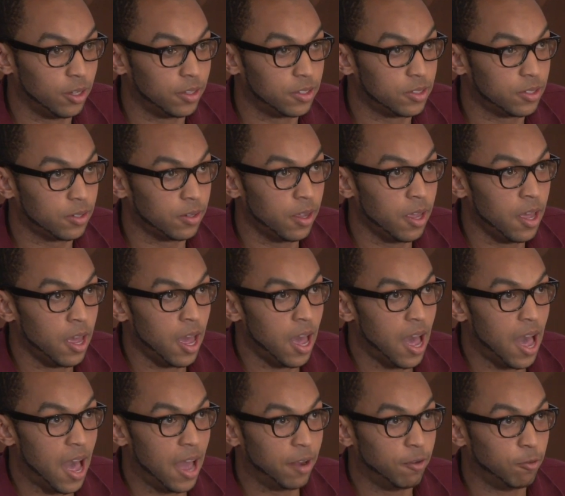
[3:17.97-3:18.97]
It's,
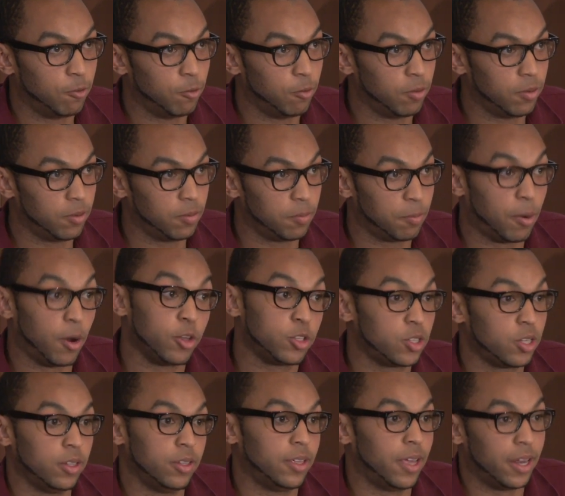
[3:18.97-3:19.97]
I'd
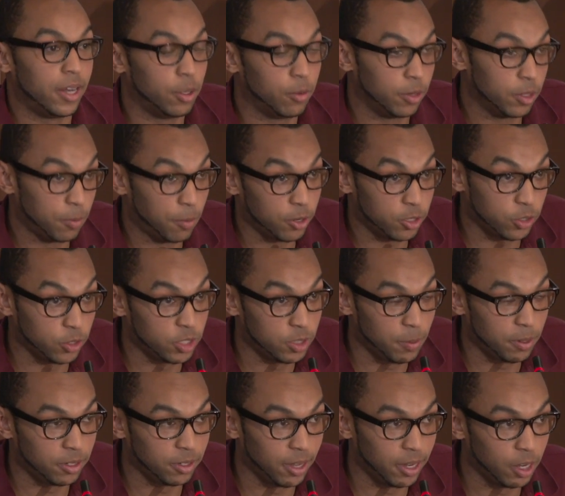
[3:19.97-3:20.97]
personally anyway, personally
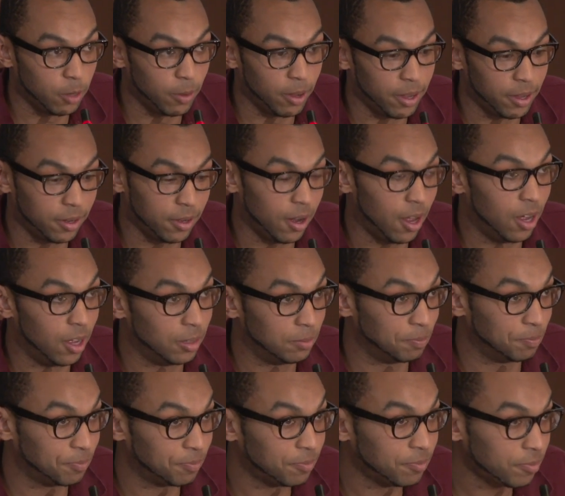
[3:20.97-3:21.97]
speaking anyway,
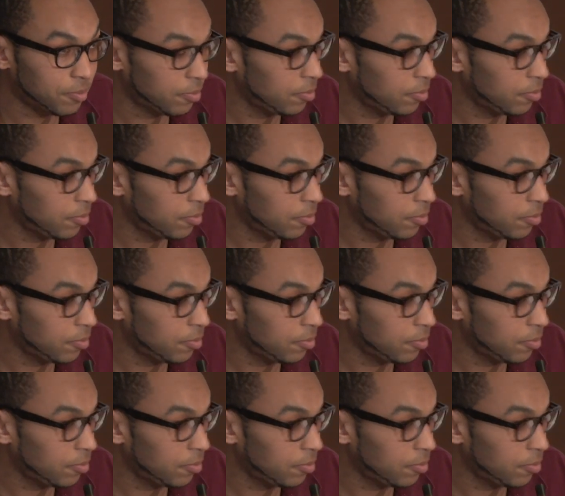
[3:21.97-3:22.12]
um,